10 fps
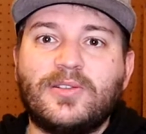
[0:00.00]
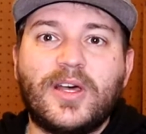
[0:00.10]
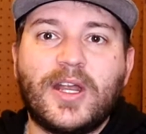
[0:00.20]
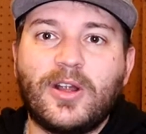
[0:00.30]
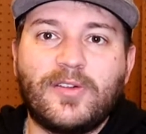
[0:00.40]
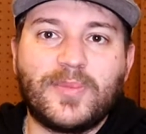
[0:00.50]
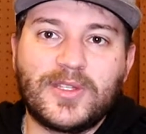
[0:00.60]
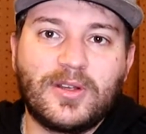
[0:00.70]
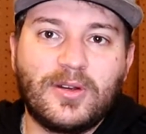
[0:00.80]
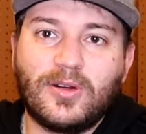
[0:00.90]
layer of
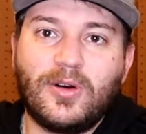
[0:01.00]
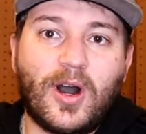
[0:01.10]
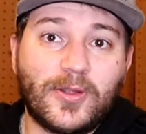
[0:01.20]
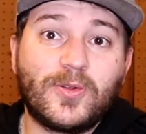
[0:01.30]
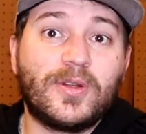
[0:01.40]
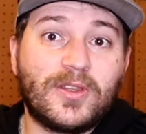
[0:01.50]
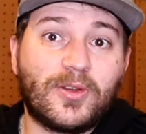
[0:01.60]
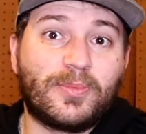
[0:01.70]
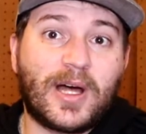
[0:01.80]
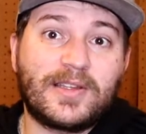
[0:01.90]
material underneath
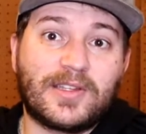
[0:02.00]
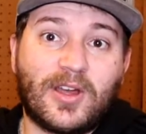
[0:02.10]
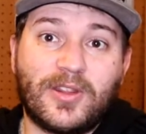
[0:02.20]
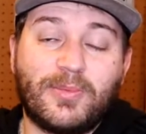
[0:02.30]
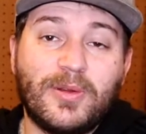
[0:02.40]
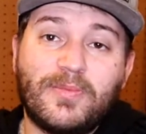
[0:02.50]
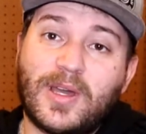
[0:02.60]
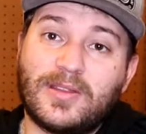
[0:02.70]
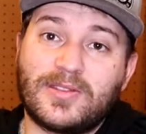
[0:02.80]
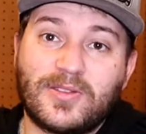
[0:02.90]
your plastic on the print
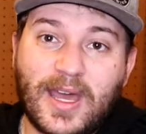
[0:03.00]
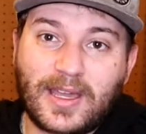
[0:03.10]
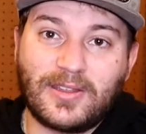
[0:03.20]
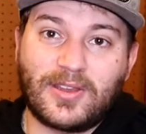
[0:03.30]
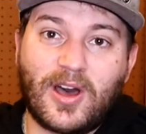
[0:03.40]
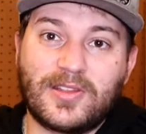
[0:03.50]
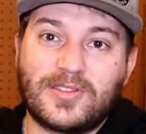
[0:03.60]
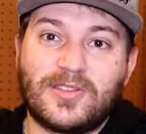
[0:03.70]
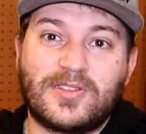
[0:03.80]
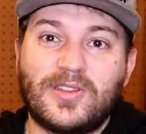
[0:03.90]
bed, and so that can cause
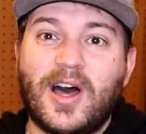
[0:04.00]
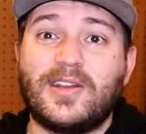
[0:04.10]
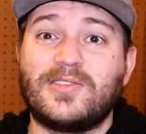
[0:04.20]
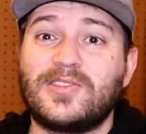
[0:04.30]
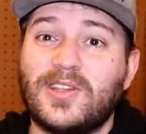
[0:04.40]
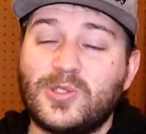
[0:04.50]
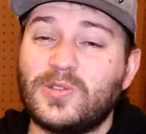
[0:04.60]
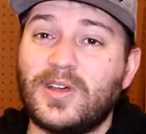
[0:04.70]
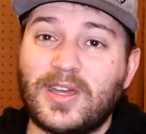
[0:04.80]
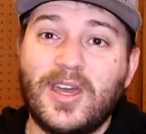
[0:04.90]
it to slide. It's
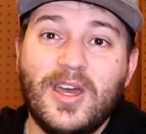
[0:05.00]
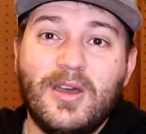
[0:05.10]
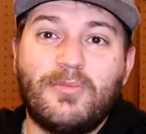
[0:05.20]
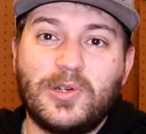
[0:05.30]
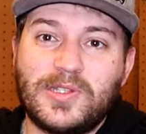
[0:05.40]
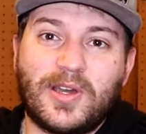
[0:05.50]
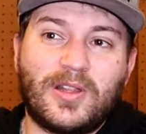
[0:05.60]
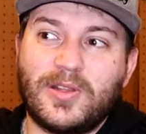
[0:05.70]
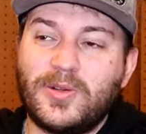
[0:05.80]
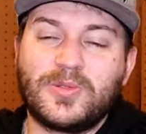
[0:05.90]
essentially like printing
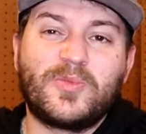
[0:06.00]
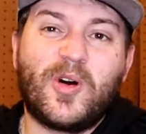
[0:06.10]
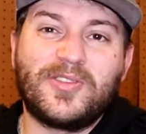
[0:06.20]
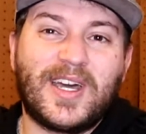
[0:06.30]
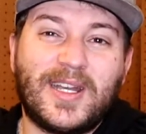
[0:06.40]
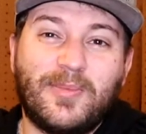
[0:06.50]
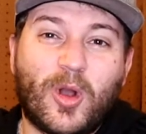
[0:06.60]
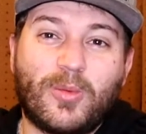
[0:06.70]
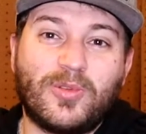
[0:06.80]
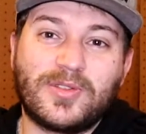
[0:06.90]
on little small tiny
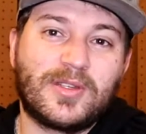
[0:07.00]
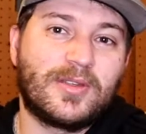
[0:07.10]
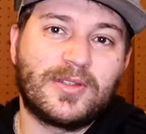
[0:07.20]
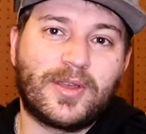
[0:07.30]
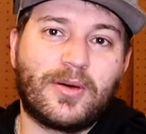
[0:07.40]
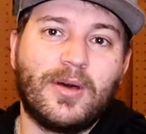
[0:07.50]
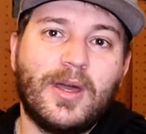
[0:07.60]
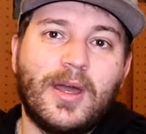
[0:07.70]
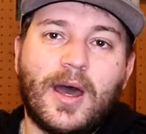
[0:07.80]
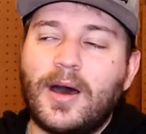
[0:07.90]
marbles. So
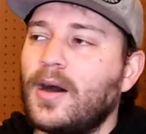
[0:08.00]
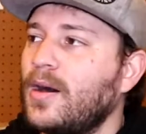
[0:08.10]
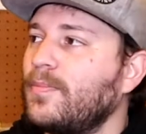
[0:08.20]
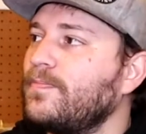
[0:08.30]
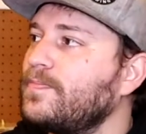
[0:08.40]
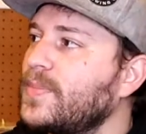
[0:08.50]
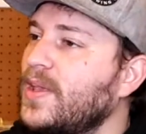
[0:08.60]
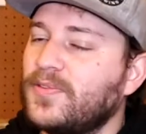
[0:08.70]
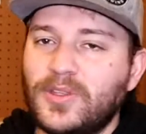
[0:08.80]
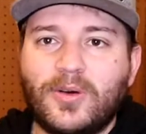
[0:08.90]

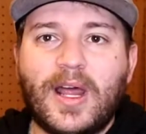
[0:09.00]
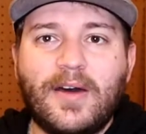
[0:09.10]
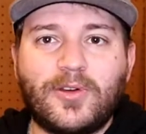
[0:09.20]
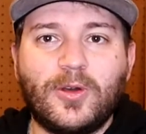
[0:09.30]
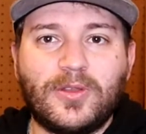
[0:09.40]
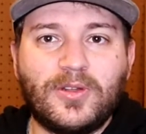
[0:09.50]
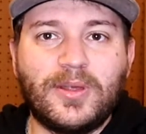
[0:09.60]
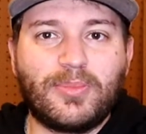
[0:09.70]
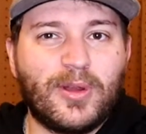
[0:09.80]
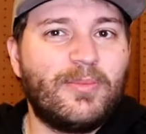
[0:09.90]
if you don't have a good
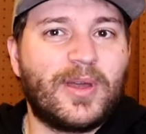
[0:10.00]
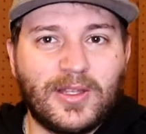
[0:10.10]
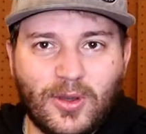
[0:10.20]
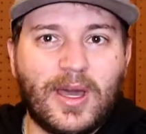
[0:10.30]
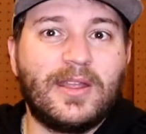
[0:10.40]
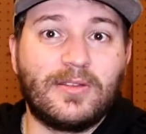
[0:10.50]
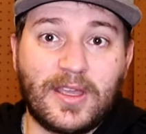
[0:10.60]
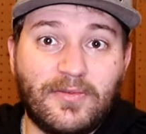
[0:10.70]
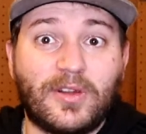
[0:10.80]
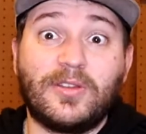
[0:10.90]
clean print bed, go ahead and
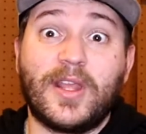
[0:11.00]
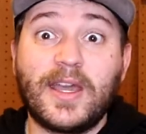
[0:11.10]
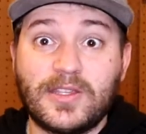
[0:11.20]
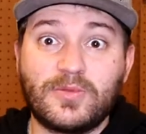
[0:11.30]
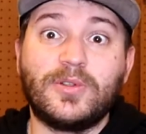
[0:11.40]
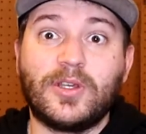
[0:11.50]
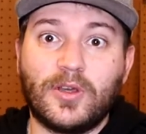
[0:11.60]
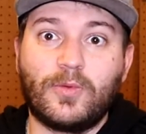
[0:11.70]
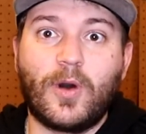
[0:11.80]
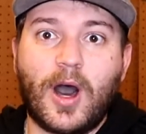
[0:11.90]
give it a nice really
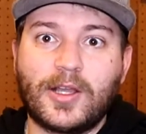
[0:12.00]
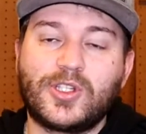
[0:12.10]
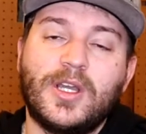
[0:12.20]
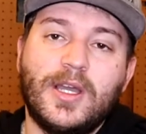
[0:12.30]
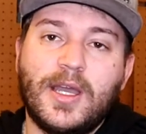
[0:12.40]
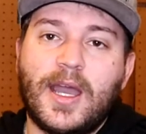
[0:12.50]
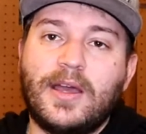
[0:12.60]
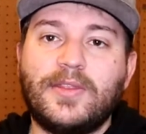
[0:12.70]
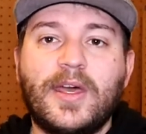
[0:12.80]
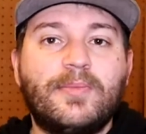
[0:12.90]
good wash,
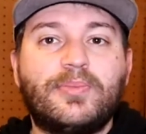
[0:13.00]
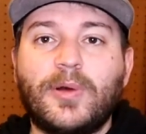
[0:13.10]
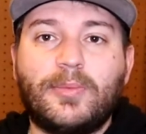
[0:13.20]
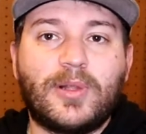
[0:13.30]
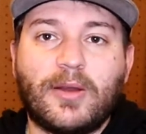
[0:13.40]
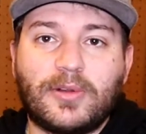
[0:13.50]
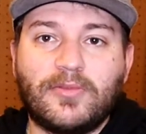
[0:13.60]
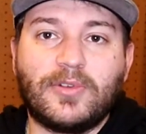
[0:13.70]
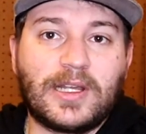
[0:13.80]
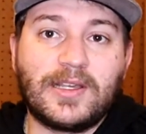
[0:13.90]
and then apply
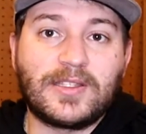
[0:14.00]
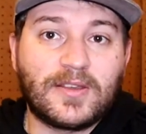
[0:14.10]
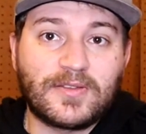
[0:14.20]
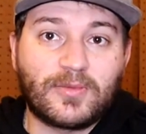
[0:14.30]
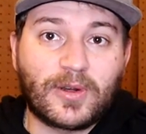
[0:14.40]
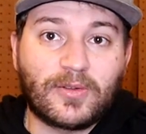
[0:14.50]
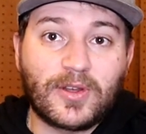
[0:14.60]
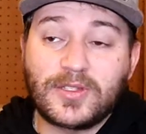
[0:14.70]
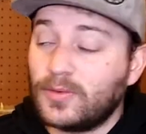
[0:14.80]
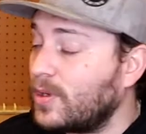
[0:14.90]
whatever adhesives and whatever
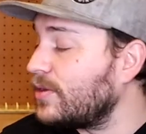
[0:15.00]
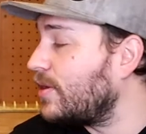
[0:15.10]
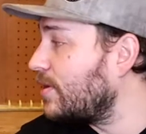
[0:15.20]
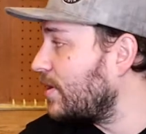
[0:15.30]
else you want on